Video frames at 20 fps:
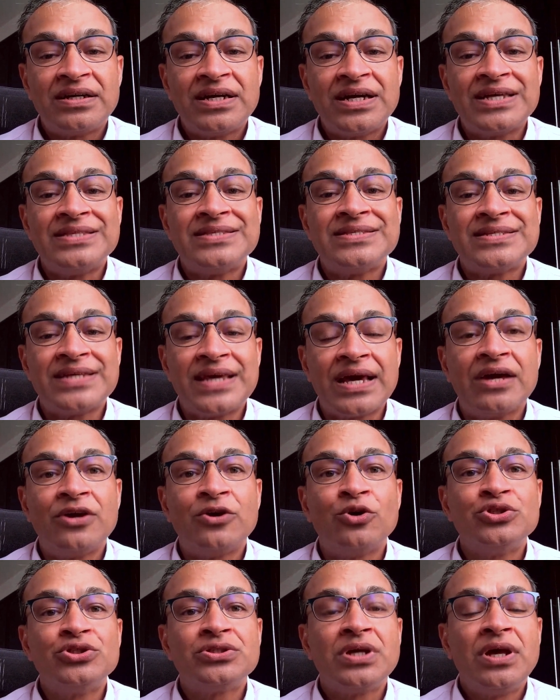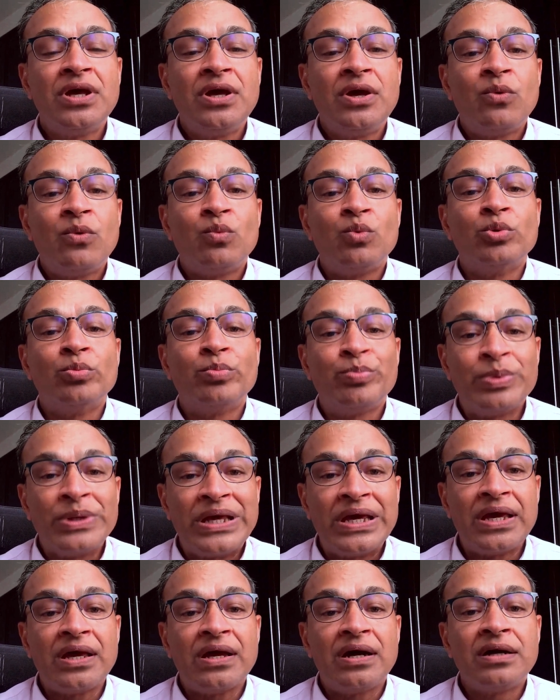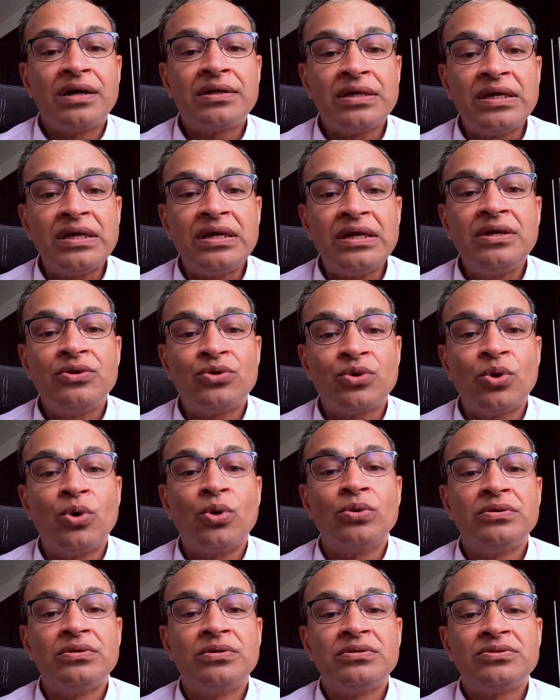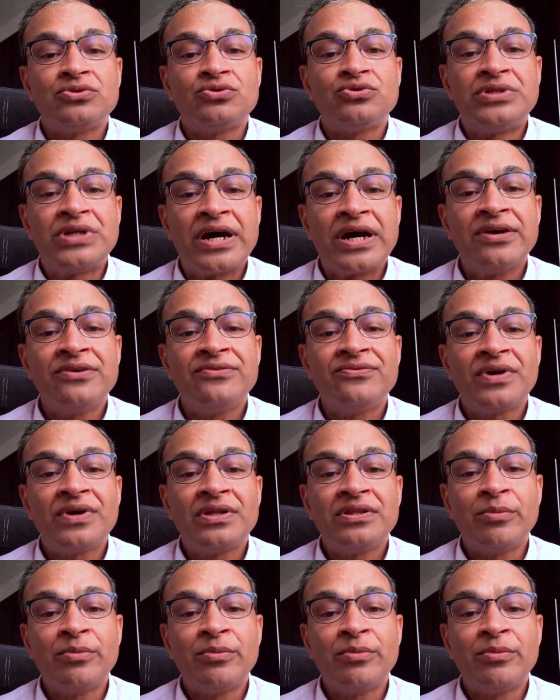and CIOs will play a key role to drive